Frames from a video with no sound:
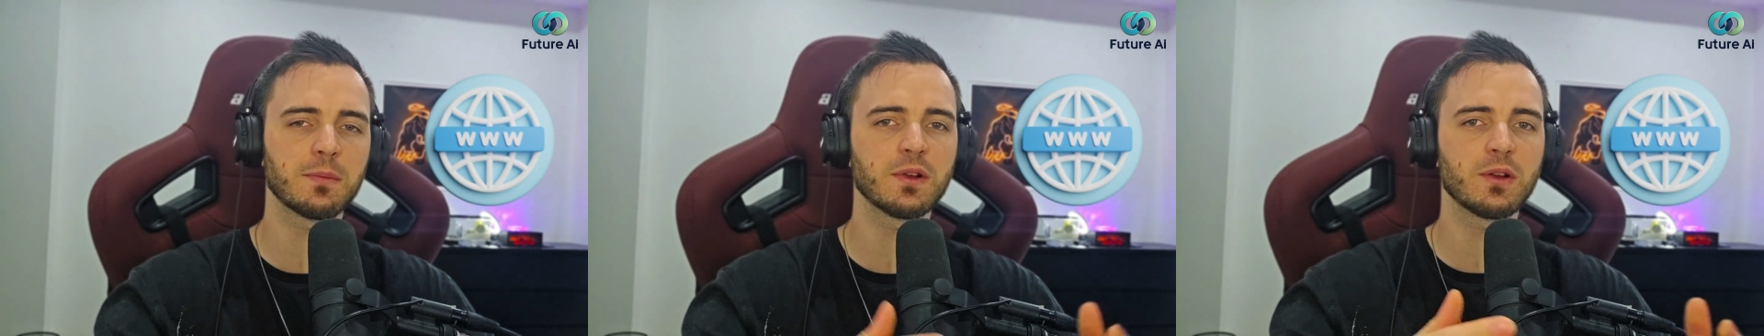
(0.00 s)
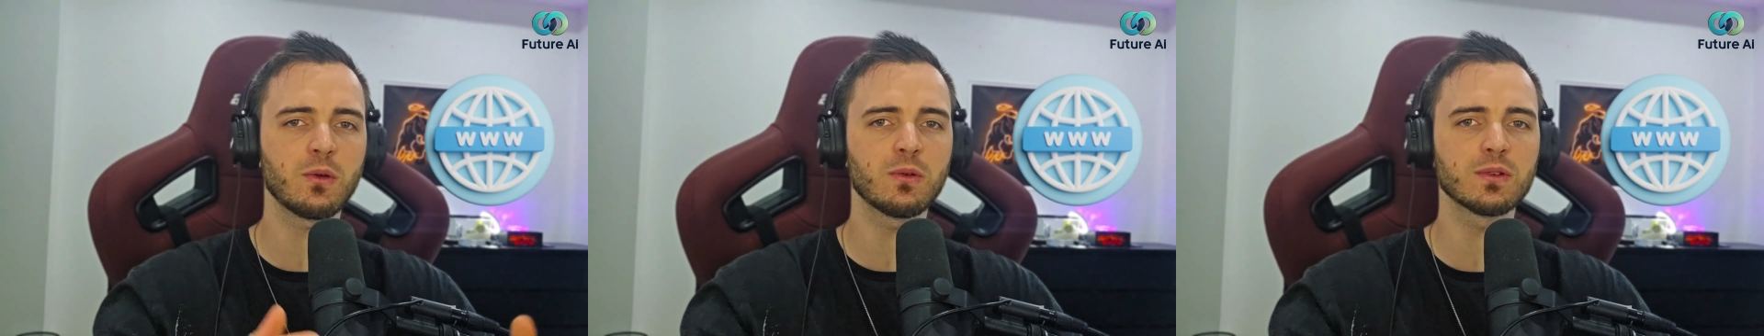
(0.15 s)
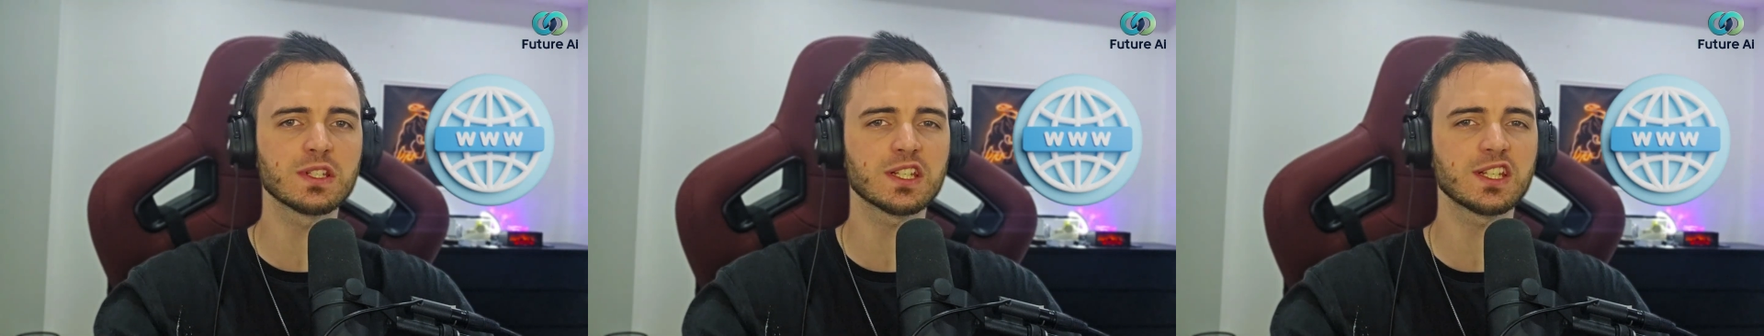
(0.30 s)

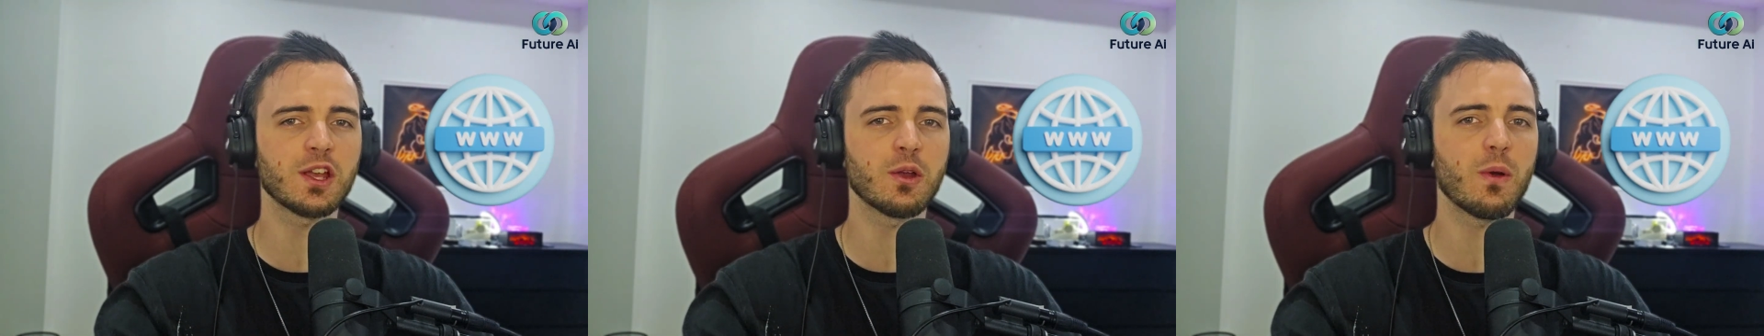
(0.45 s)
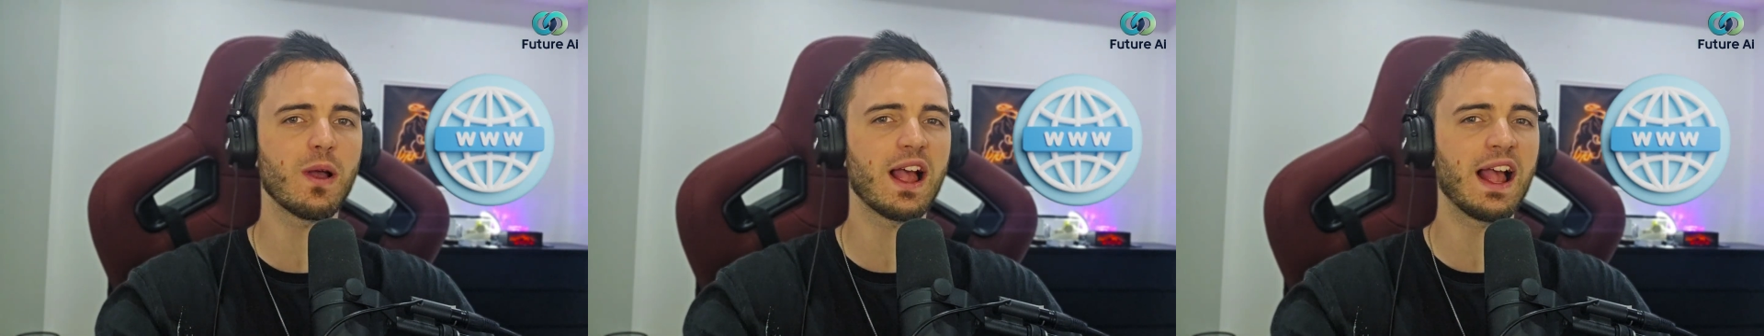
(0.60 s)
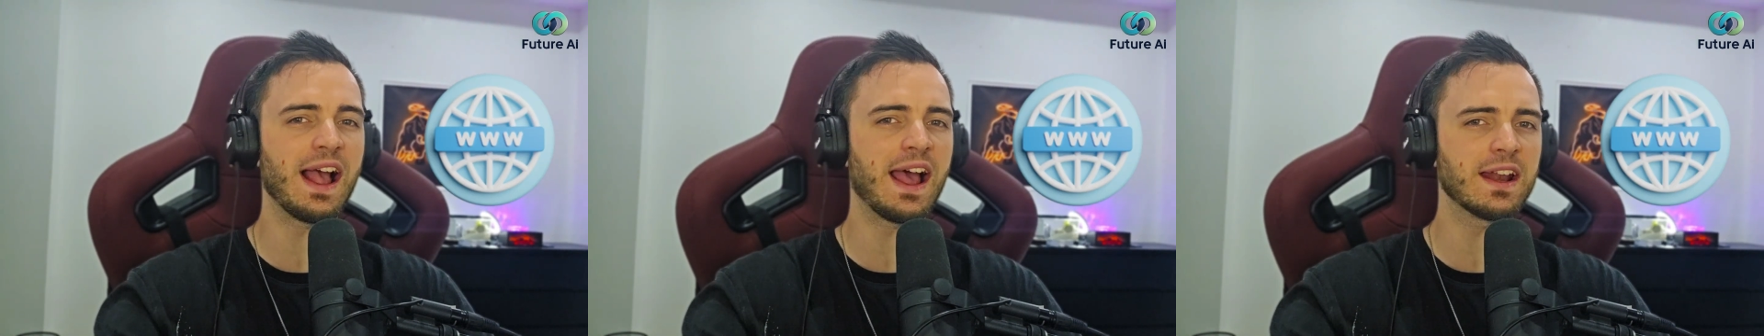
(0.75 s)
but also
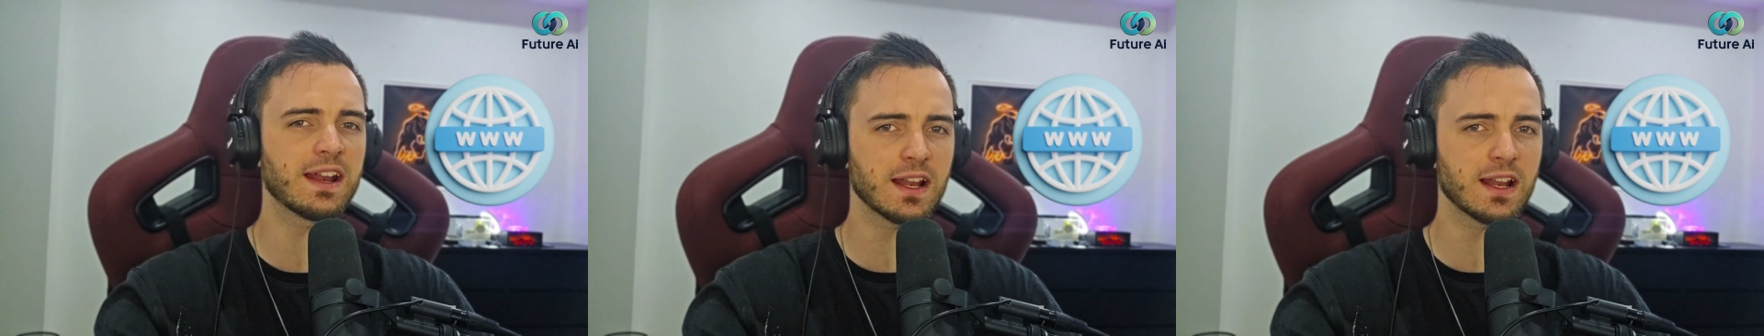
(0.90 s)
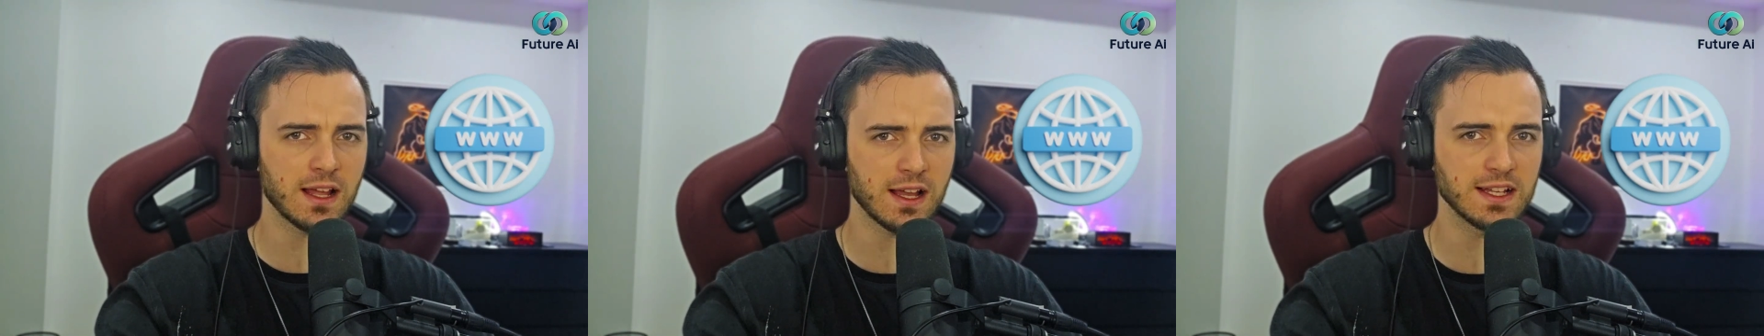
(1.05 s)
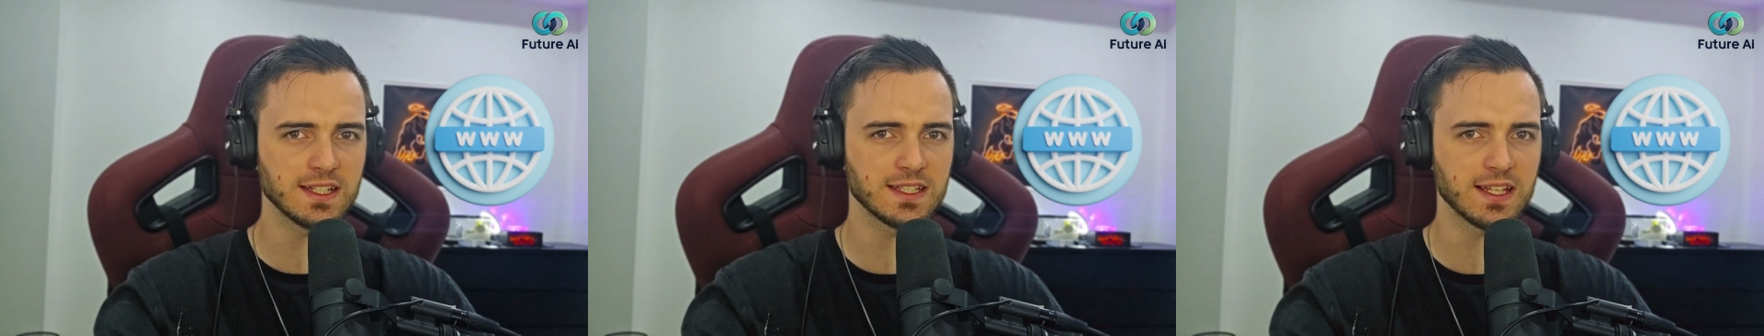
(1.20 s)

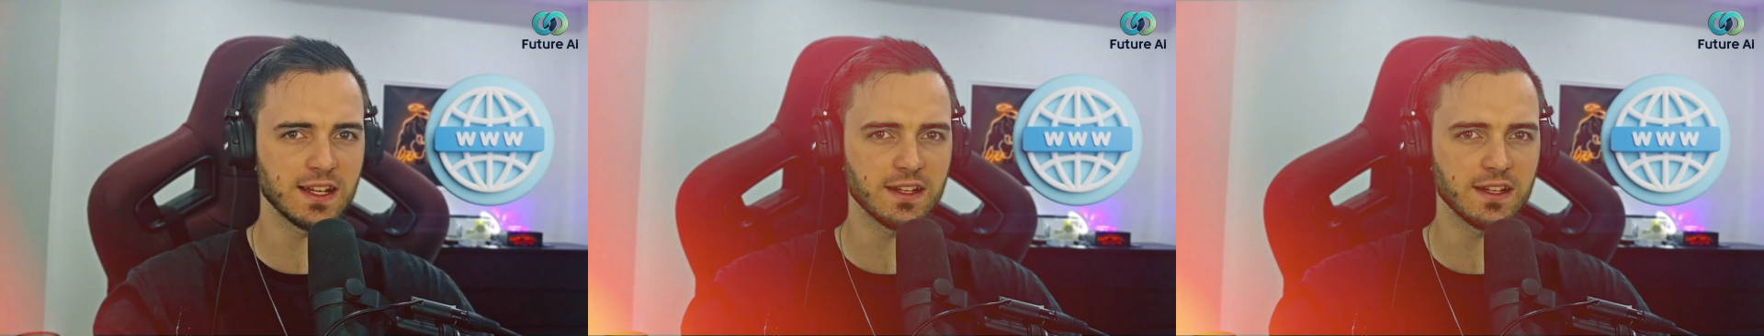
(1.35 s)
analyze